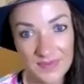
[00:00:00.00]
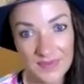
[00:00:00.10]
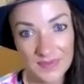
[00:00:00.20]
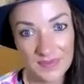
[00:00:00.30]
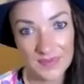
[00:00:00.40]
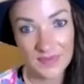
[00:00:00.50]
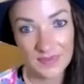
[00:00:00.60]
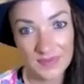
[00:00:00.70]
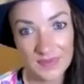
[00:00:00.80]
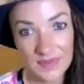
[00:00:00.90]

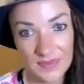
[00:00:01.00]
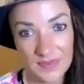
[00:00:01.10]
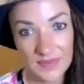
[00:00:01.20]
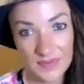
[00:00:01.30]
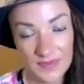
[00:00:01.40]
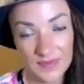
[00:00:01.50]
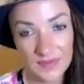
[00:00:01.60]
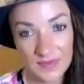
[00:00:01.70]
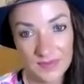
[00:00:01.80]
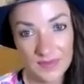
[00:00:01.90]

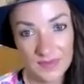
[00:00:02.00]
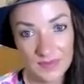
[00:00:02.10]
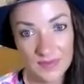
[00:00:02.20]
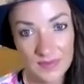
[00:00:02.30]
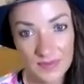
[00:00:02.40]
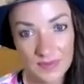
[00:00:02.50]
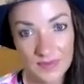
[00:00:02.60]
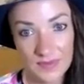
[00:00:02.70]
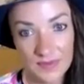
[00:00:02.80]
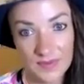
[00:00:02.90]

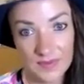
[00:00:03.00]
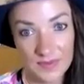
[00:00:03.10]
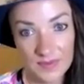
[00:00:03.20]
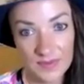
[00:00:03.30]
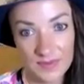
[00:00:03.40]
[no speech]